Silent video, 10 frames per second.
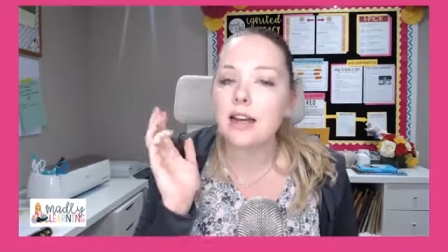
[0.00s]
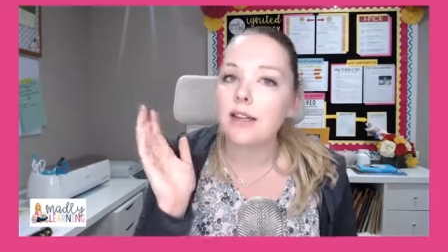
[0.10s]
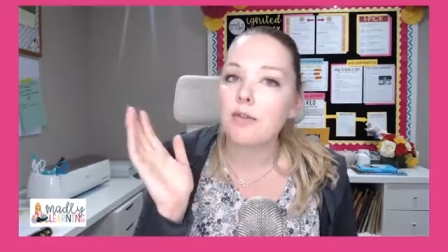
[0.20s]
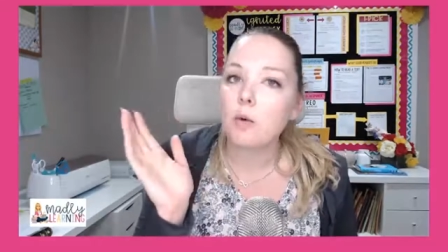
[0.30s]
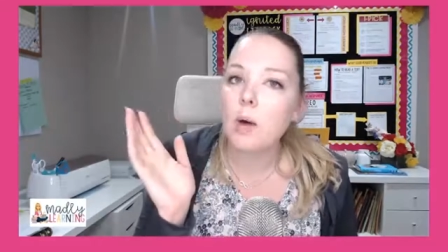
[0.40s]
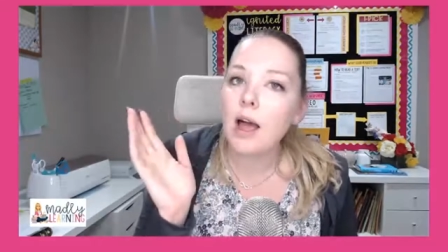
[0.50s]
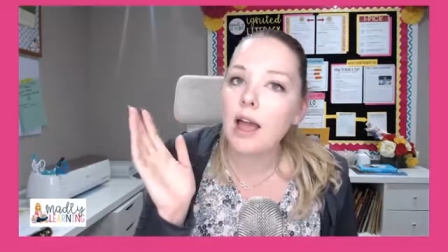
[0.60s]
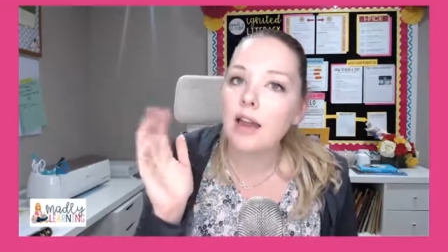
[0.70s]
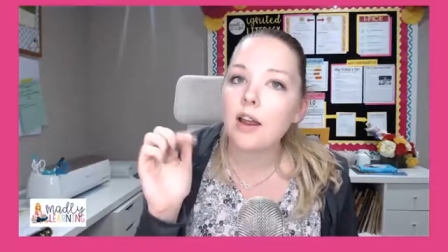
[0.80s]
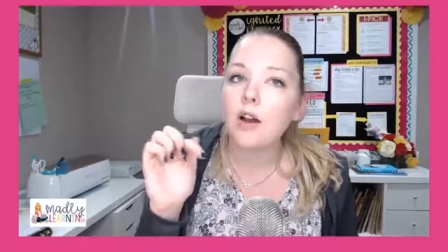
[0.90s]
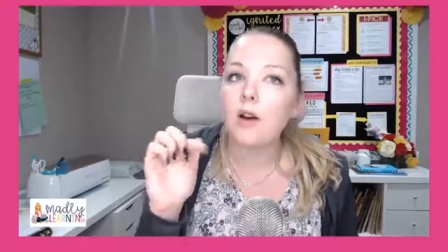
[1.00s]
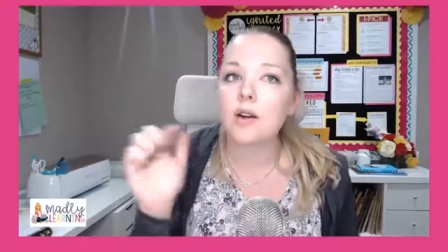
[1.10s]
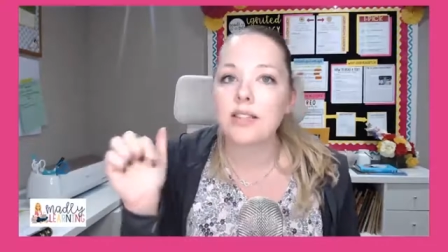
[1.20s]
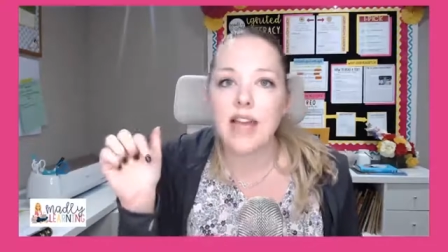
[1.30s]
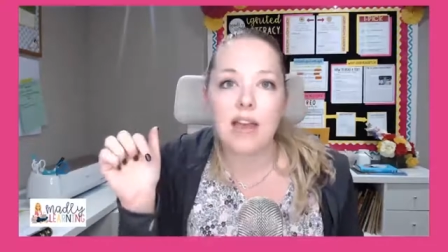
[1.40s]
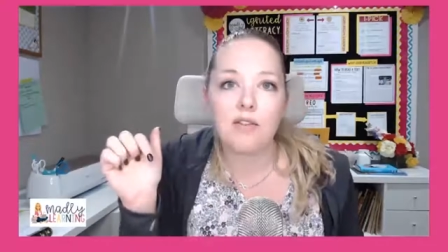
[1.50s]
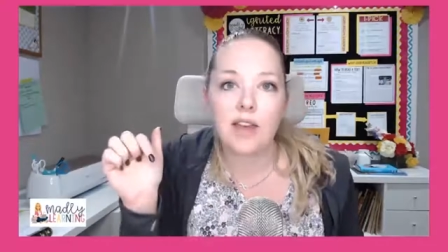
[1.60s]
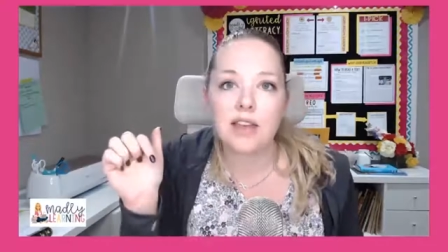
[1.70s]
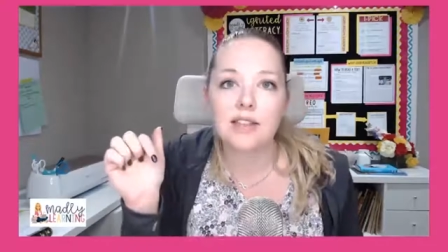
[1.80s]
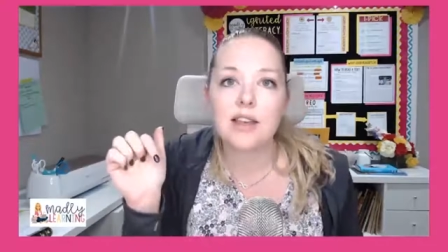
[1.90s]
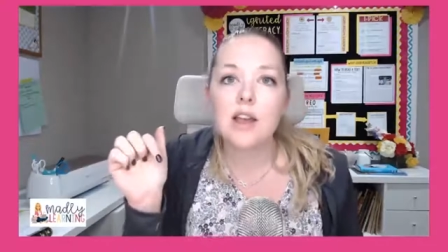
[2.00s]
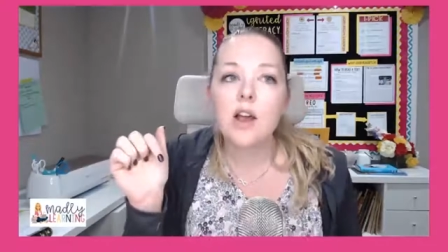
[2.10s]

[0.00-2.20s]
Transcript: a level one, or a sad face.